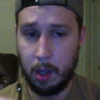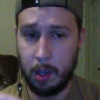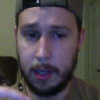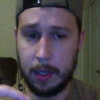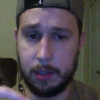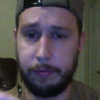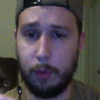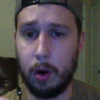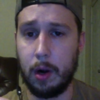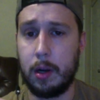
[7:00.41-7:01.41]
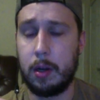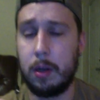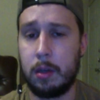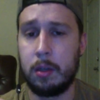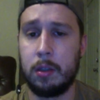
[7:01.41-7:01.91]
He has the 4
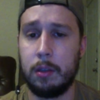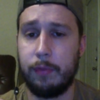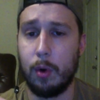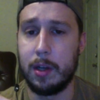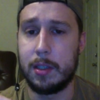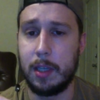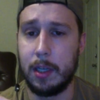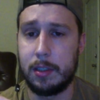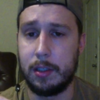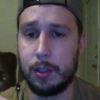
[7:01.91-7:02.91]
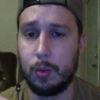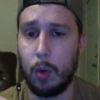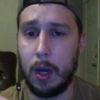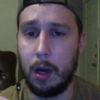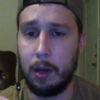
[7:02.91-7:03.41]
assists as
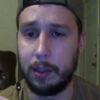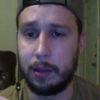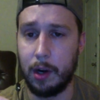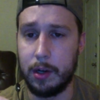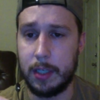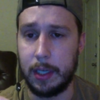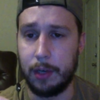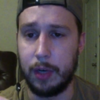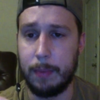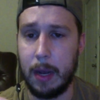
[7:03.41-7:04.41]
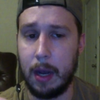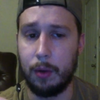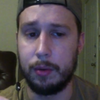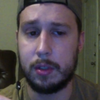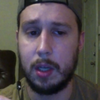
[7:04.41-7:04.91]
well, the 13
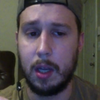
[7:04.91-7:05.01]
rebounds,